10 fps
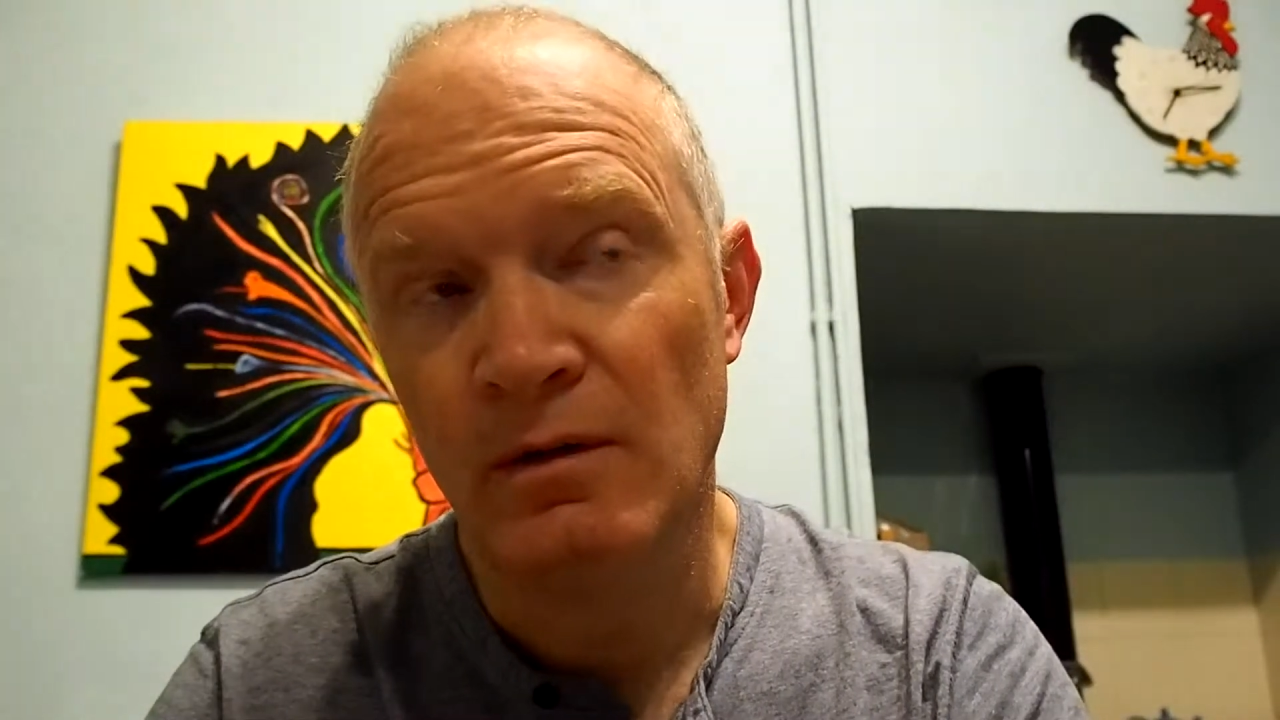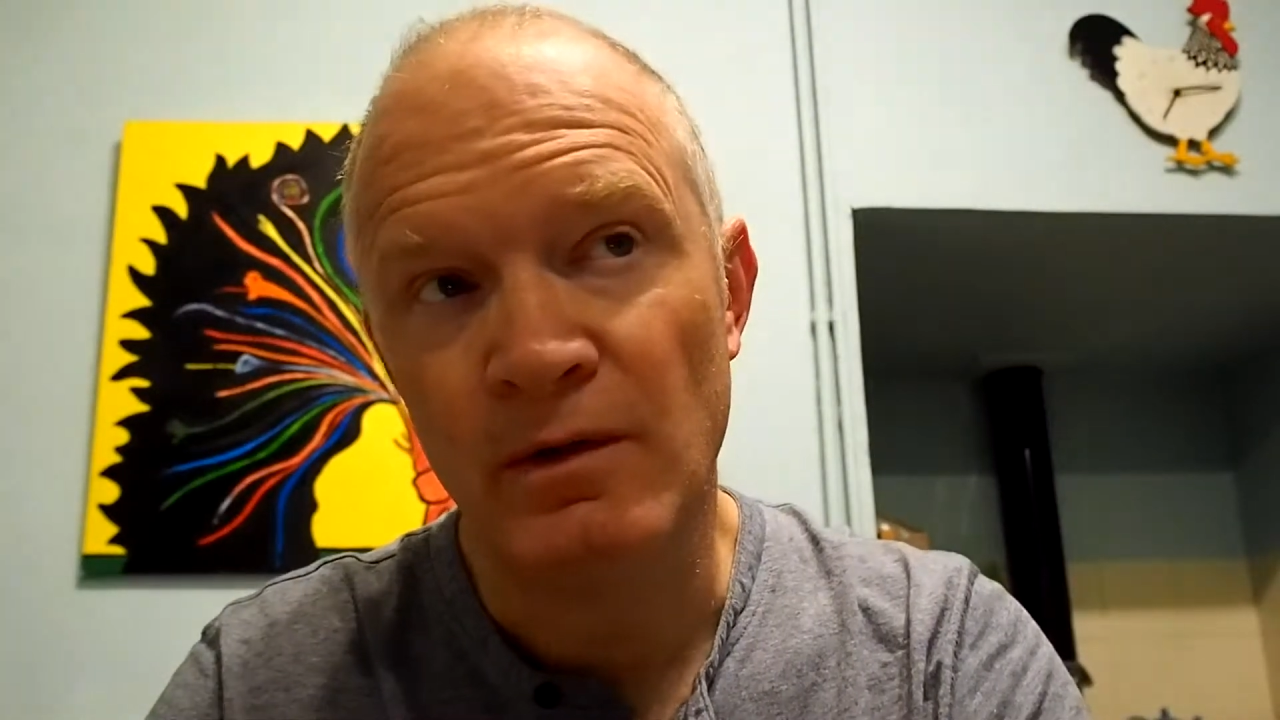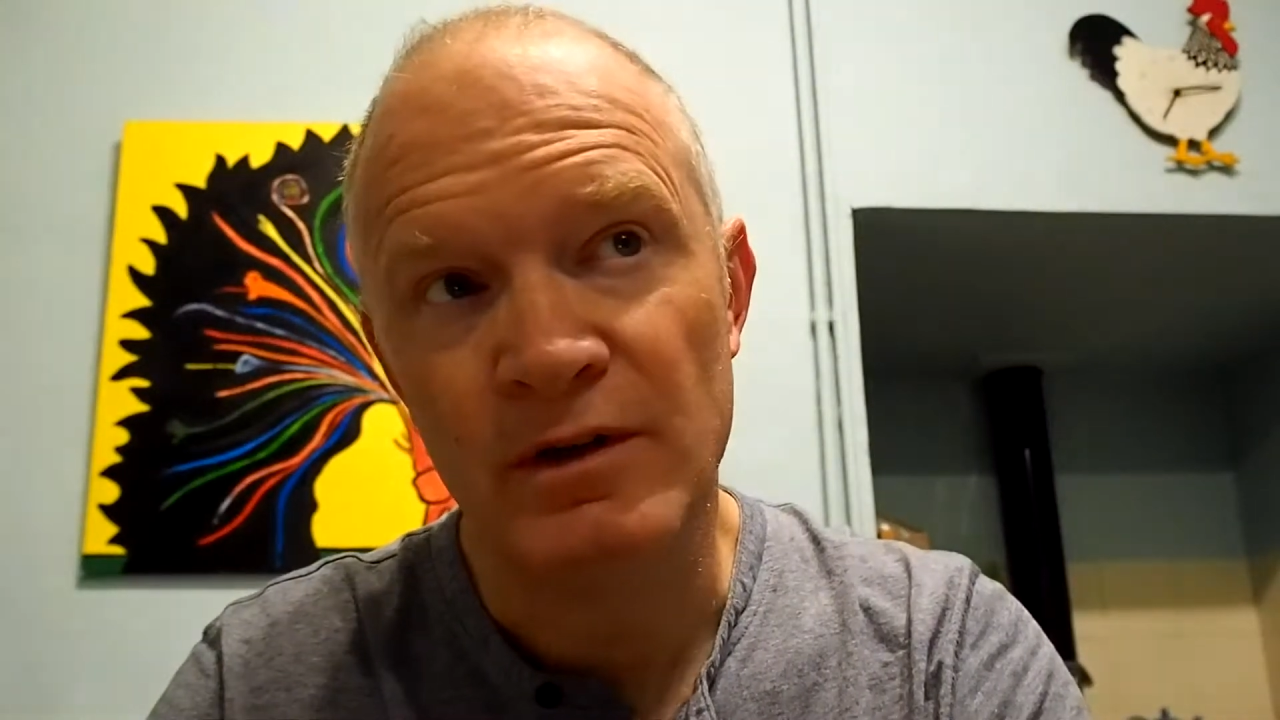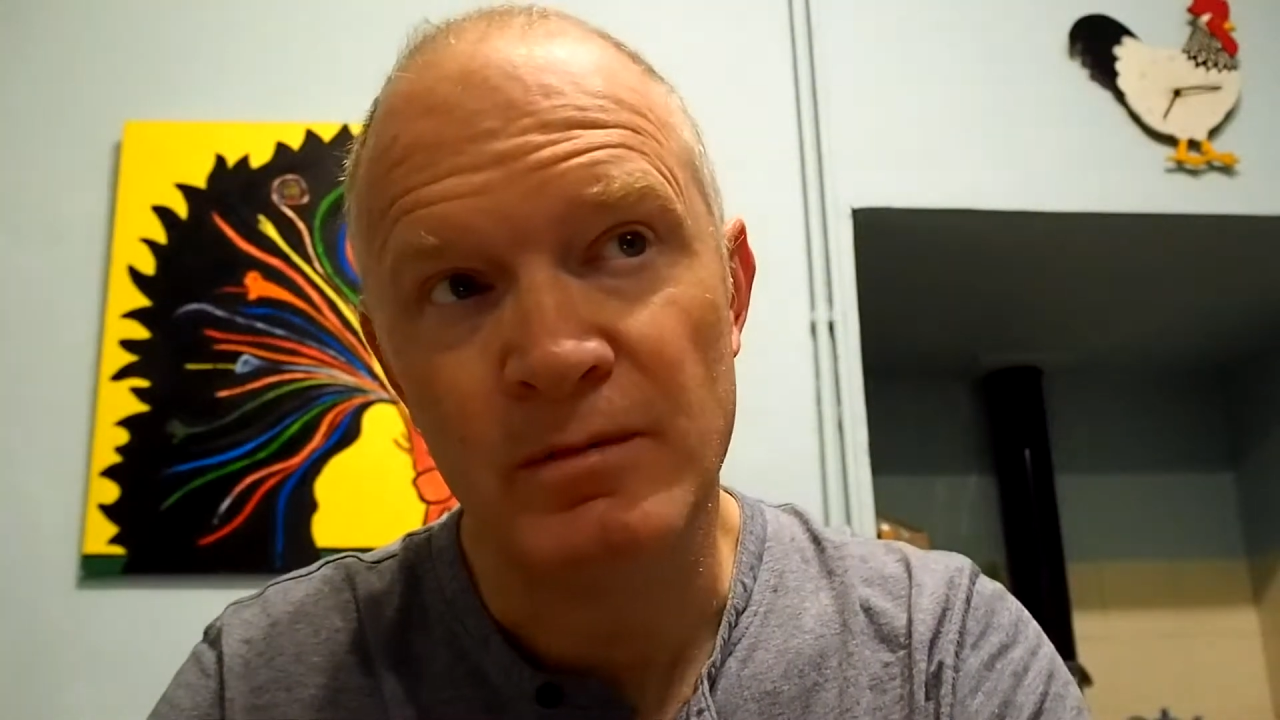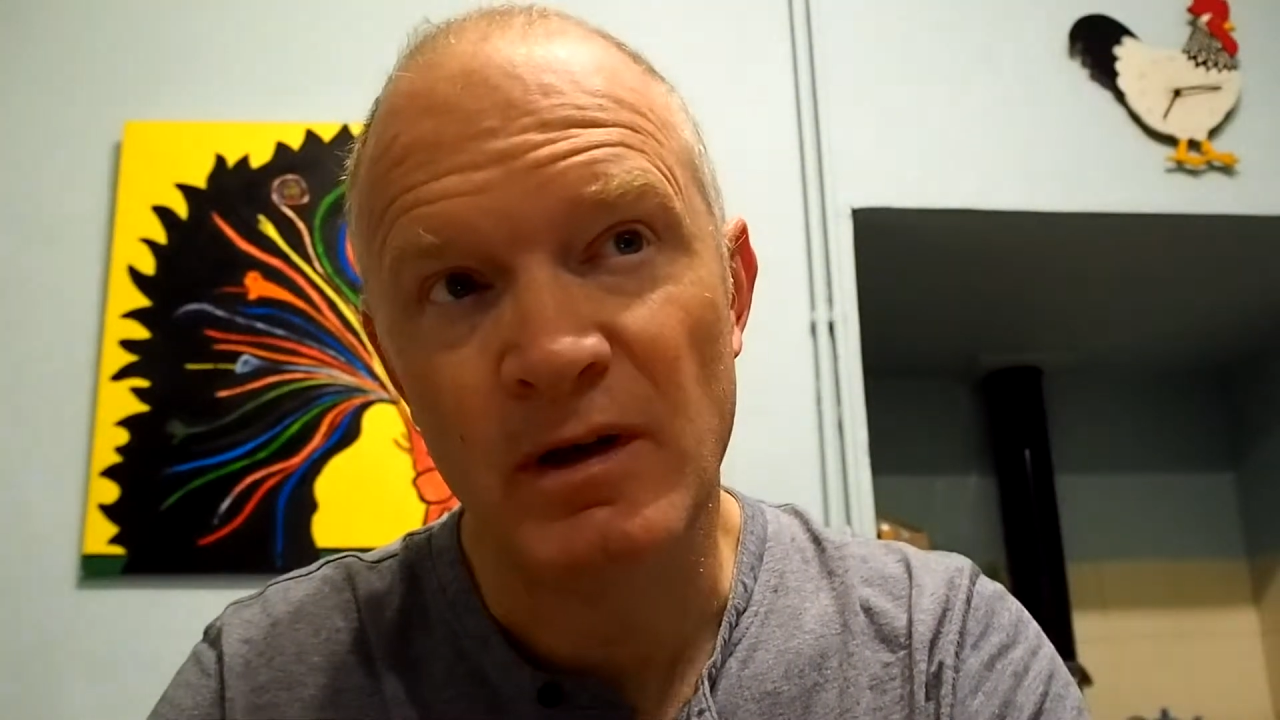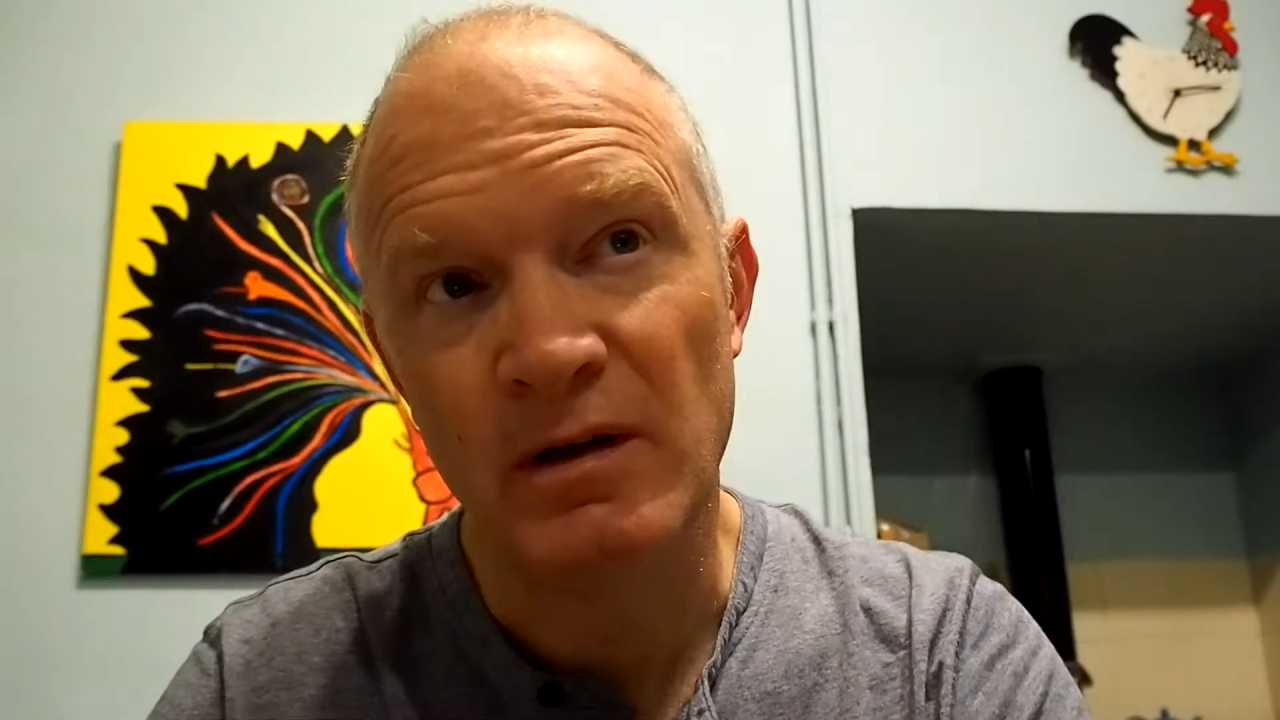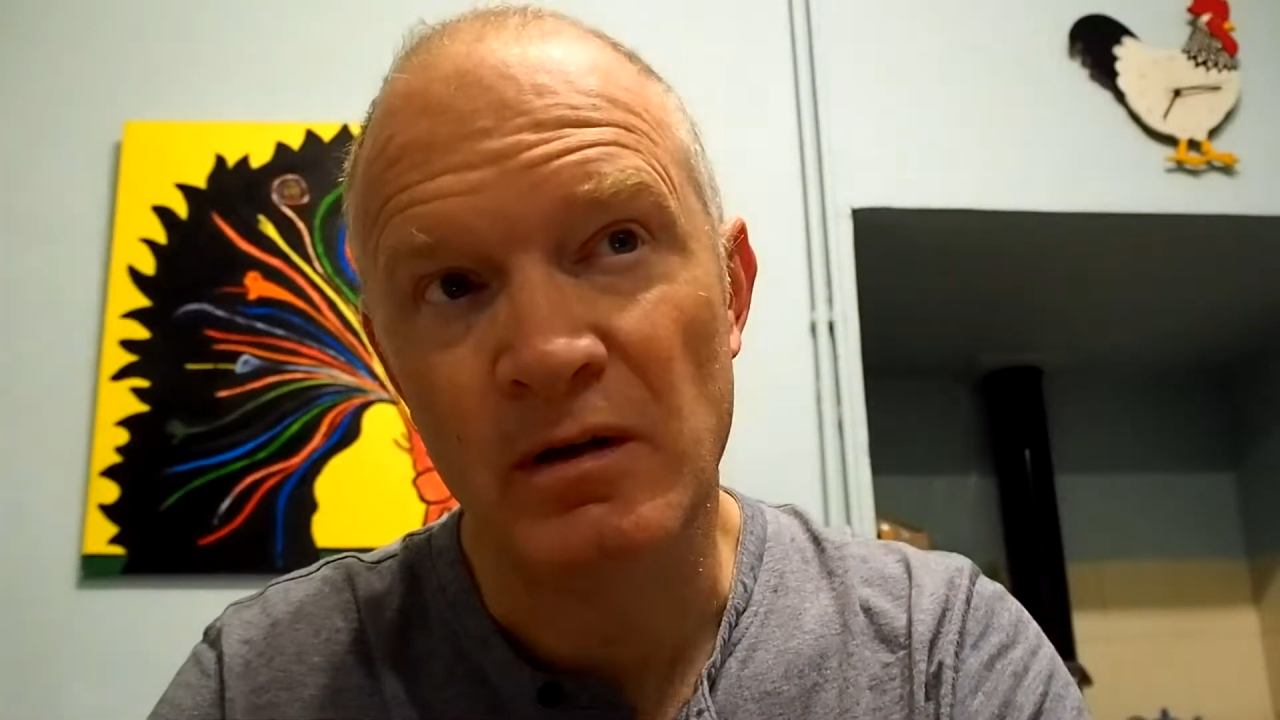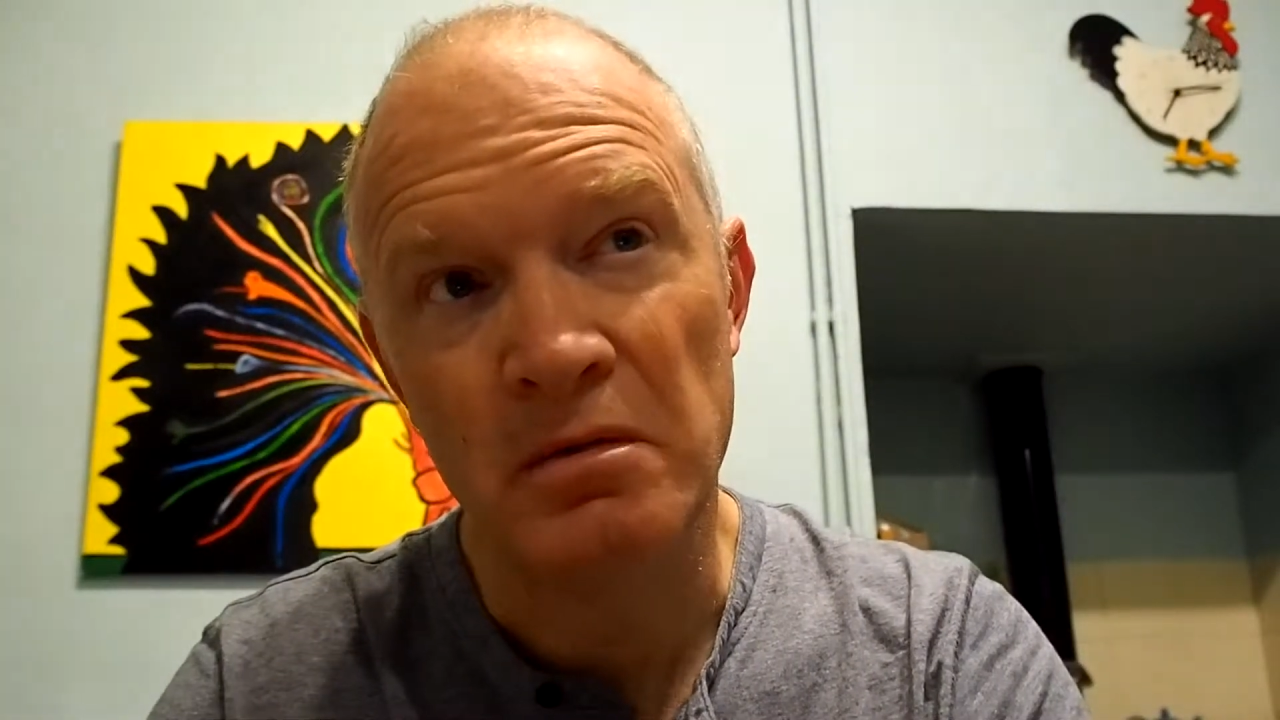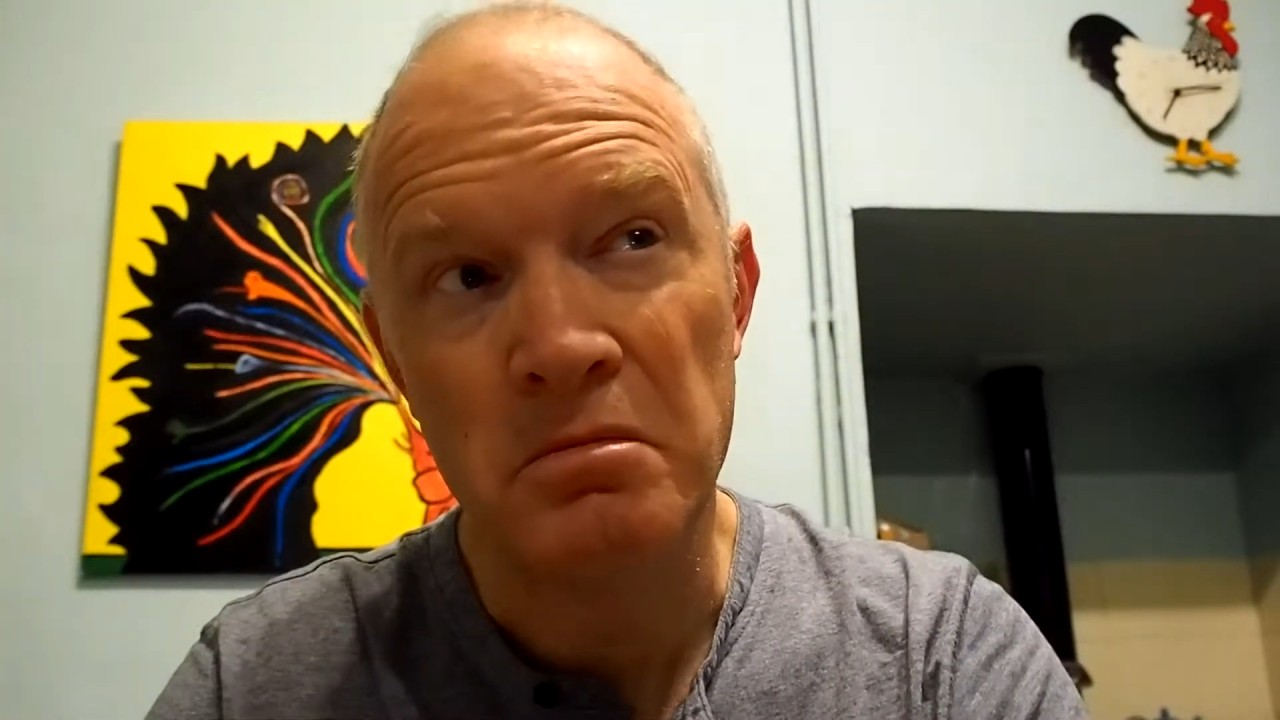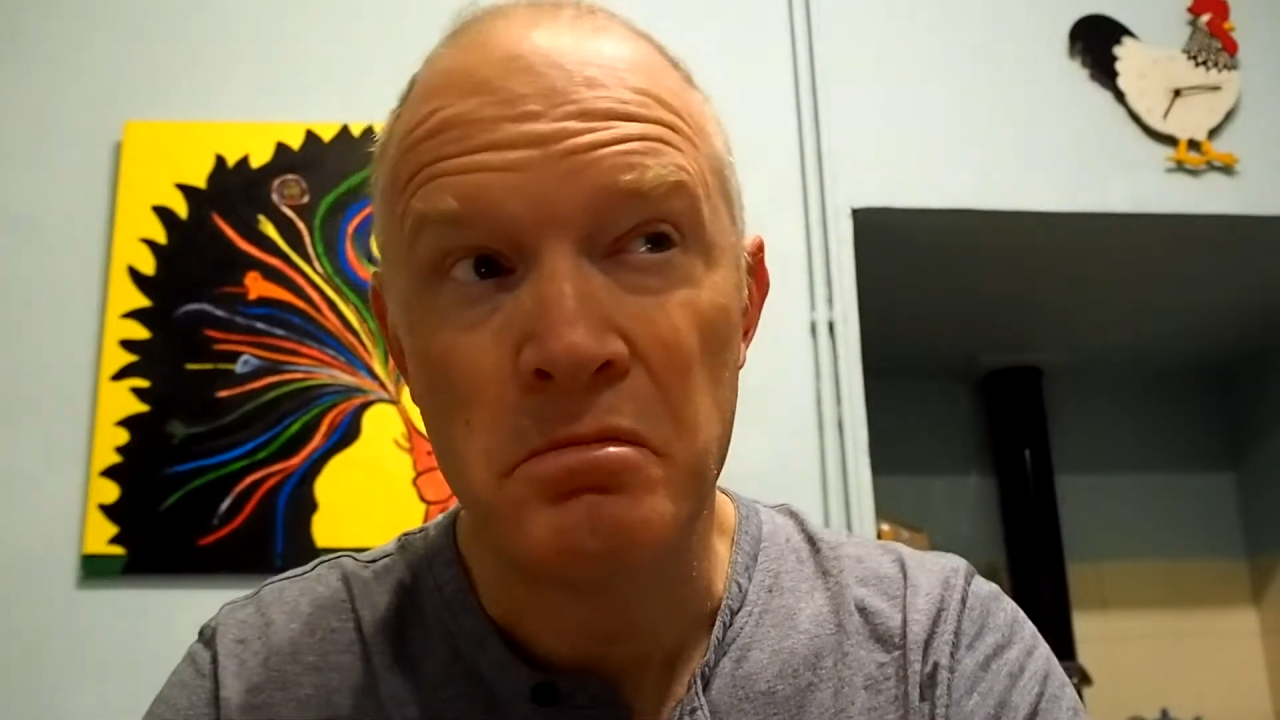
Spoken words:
went to bed at